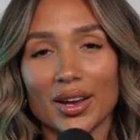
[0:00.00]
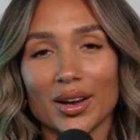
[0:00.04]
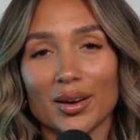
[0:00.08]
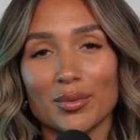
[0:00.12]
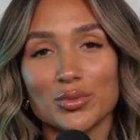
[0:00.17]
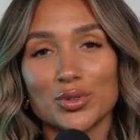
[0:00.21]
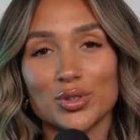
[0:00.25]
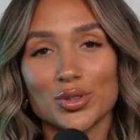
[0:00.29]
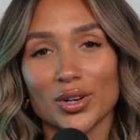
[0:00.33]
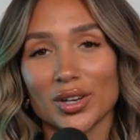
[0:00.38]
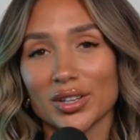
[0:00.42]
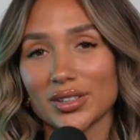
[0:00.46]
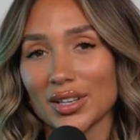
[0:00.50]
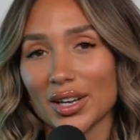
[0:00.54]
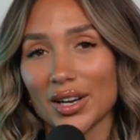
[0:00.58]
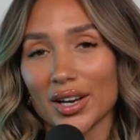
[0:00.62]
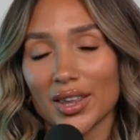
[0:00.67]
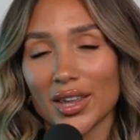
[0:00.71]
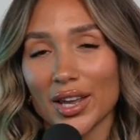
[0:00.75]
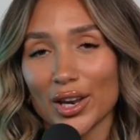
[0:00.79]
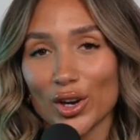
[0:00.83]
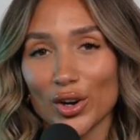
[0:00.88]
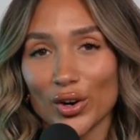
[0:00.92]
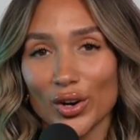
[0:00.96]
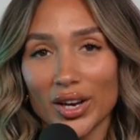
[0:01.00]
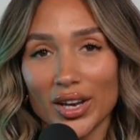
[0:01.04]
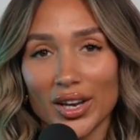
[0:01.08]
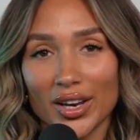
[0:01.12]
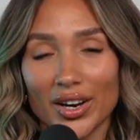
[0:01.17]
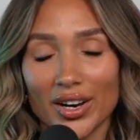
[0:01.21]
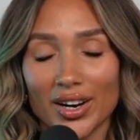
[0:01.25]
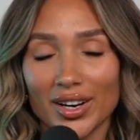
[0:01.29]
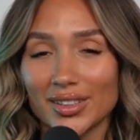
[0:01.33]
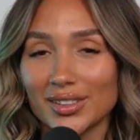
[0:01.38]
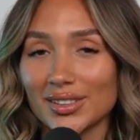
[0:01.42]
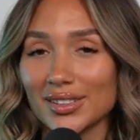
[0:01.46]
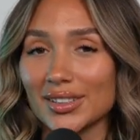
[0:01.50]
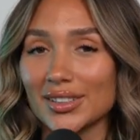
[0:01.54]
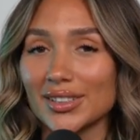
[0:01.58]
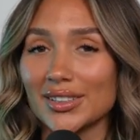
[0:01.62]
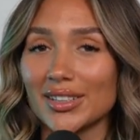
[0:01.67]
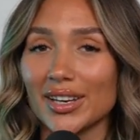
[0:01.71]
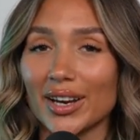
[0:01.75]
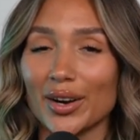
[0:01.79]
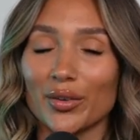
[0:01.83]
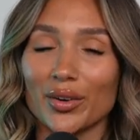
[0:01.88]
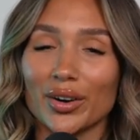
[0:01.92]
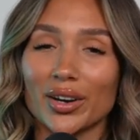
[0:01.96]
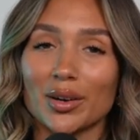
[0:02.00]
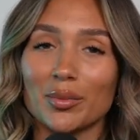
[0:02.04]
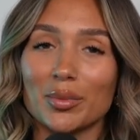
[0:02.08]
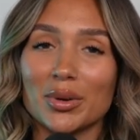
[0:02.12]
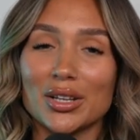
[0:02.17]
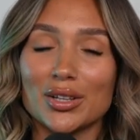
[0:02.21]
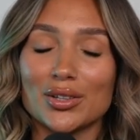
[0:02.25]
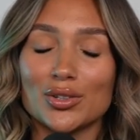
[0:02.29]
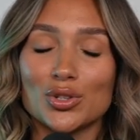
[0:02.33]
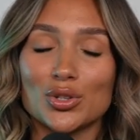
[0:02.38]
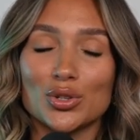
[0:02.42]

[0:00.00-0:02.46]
I'm so excited that you're here, and today we're going to be